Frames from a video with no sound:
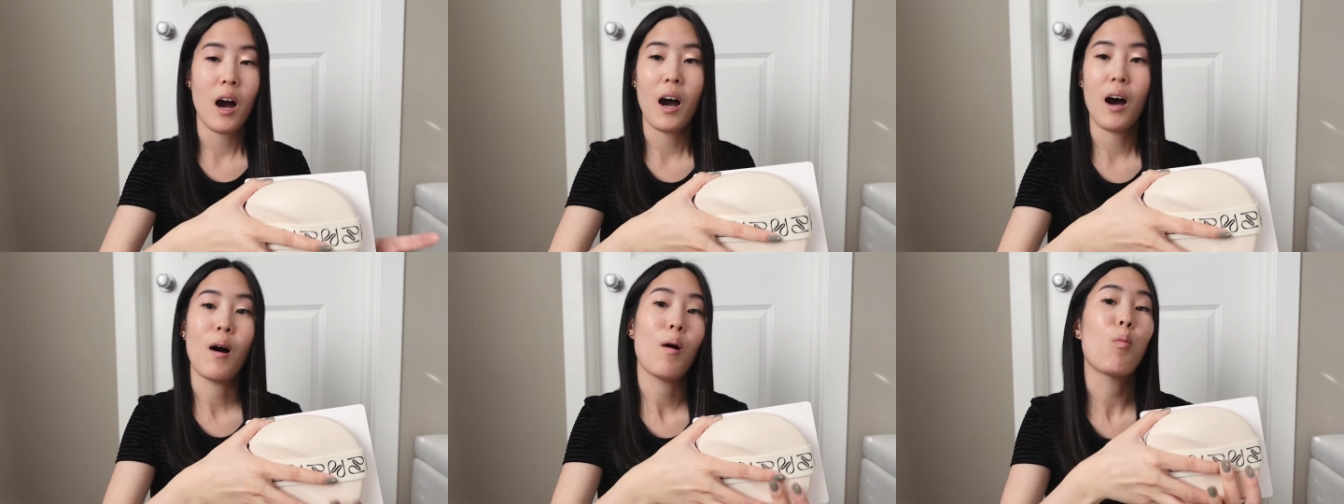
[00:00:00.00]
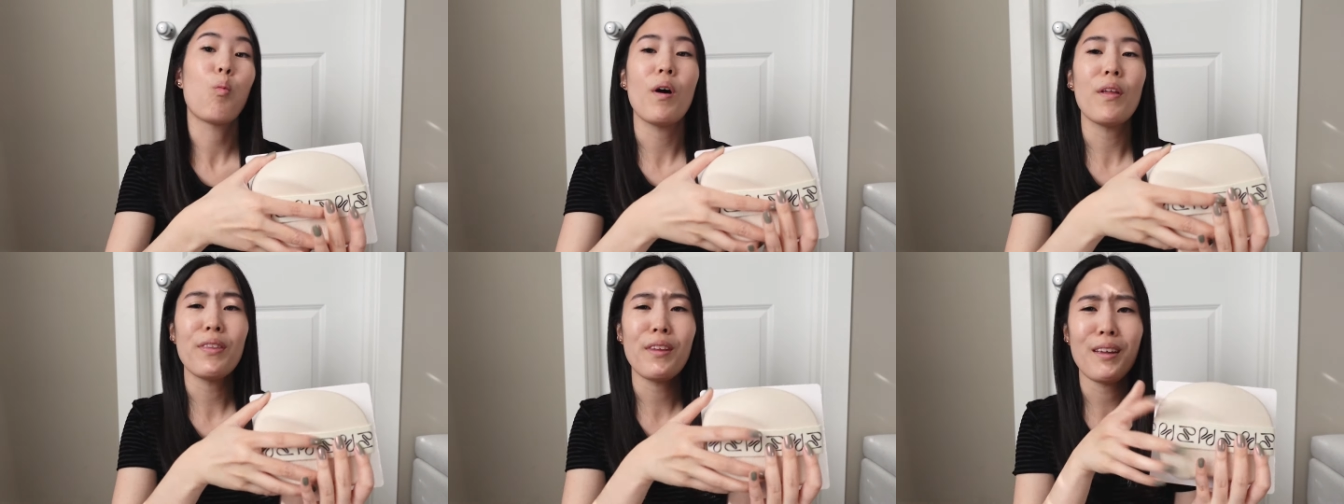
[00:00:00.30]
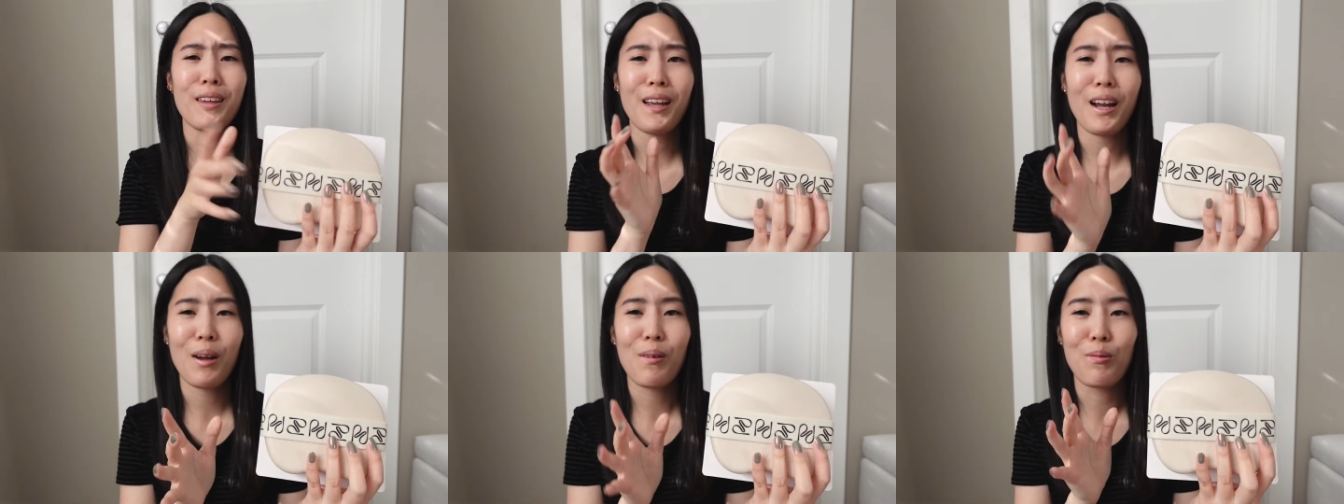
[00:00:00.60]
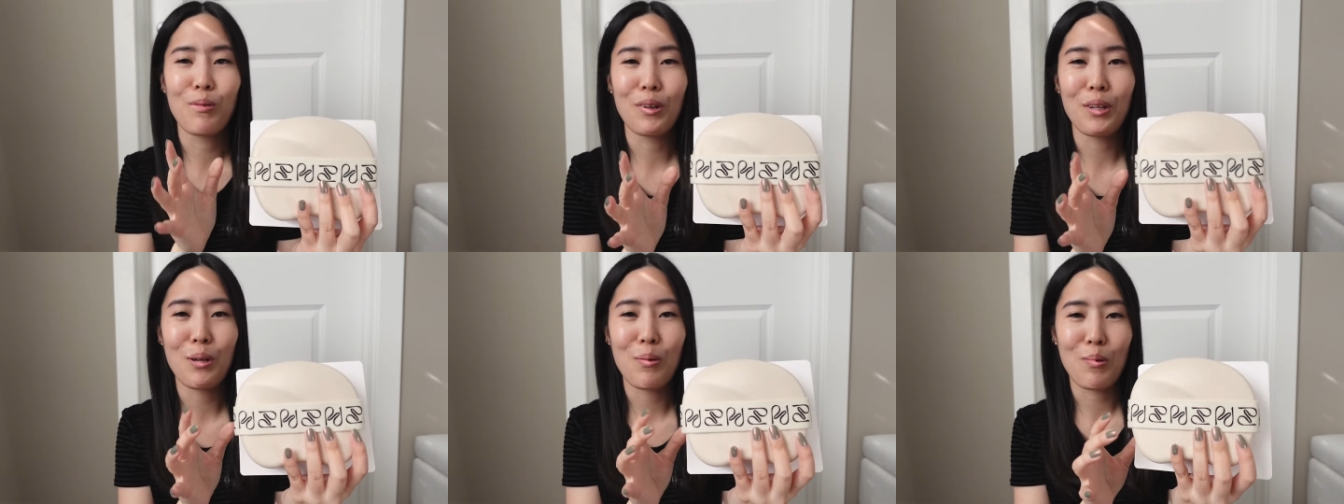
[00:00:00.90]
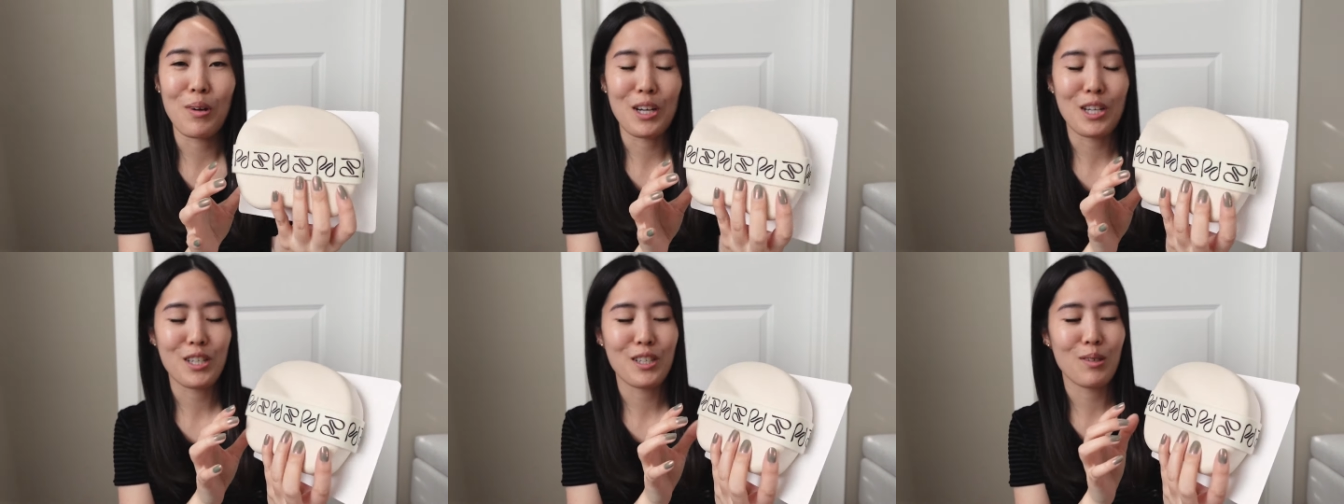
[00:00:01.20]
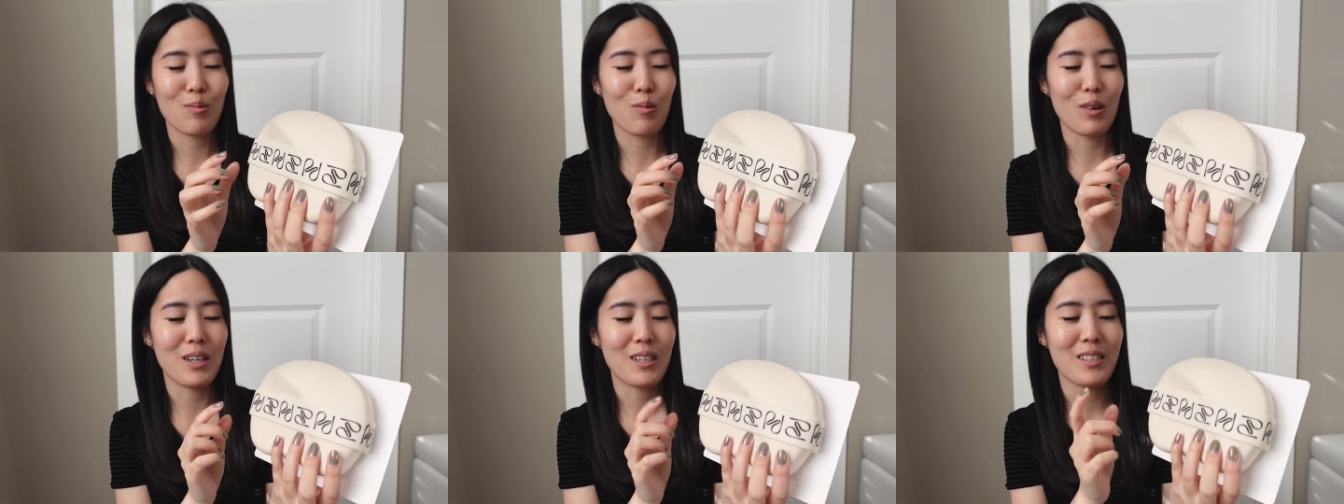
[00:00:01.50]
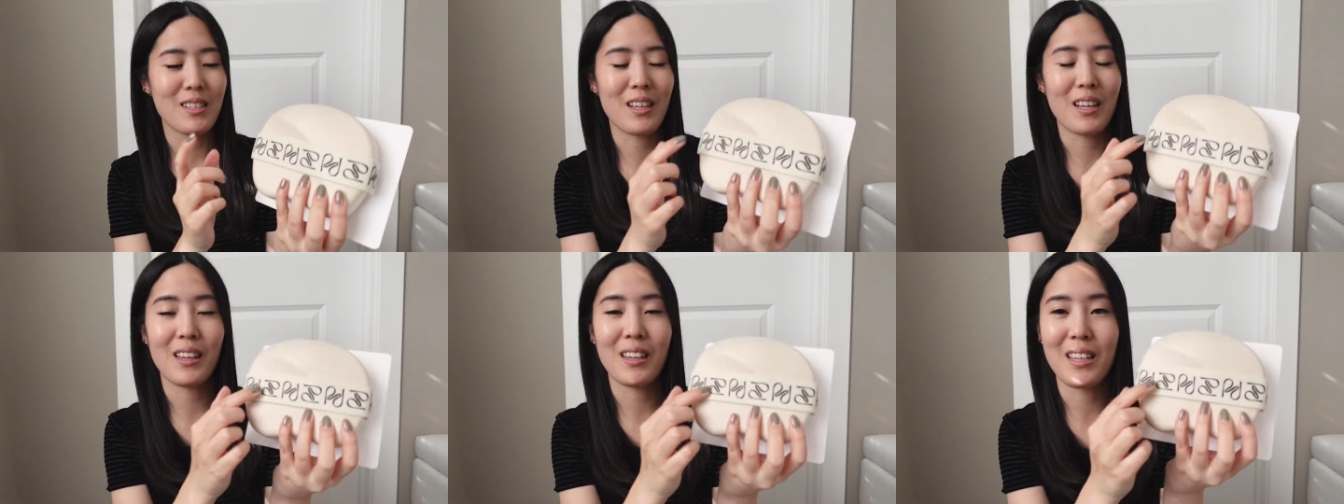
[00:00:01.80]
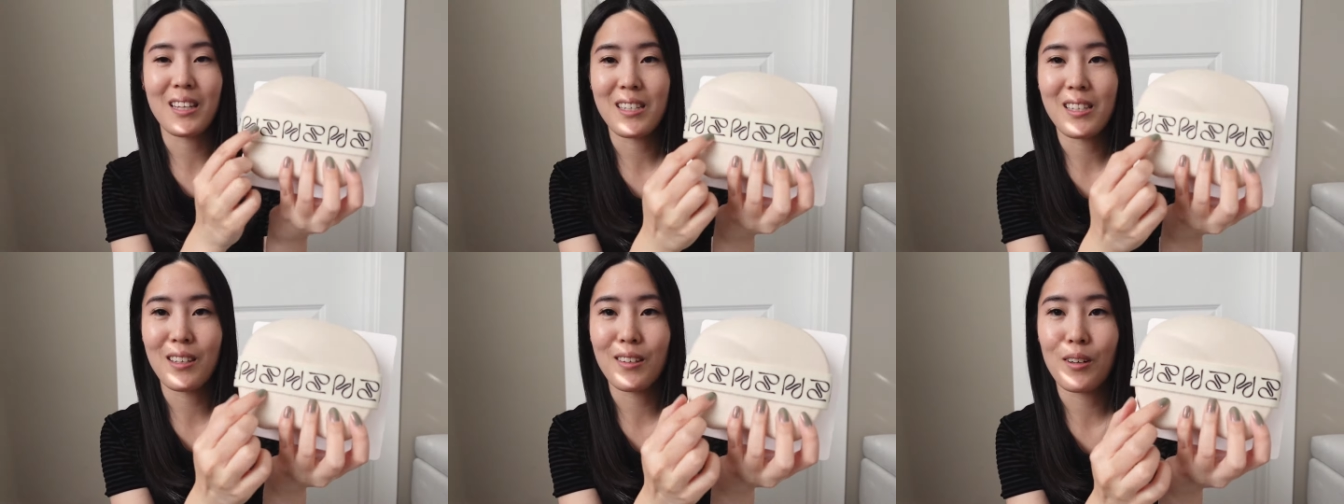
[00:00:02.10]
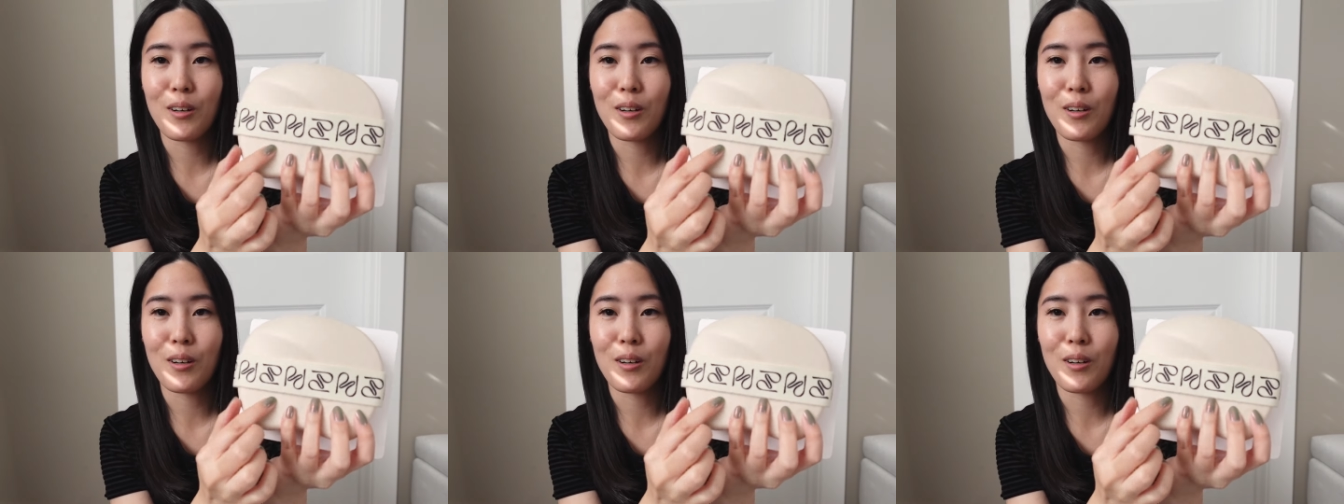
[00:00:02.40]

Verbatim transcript: uh, one thing that I really wish was that this